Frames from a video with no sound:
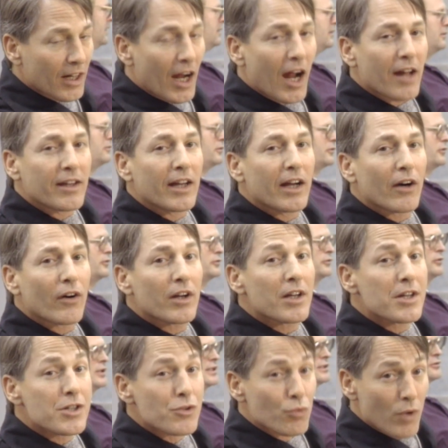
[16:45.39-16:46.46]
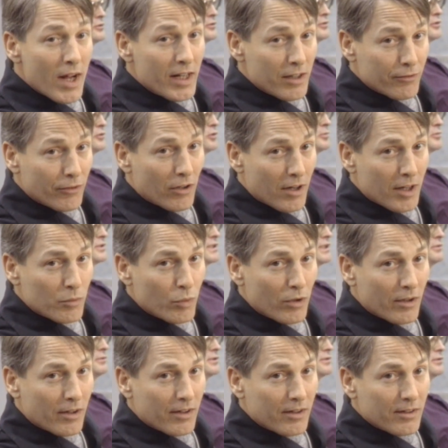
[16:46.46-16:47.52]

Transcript: and the area is ready for hot work.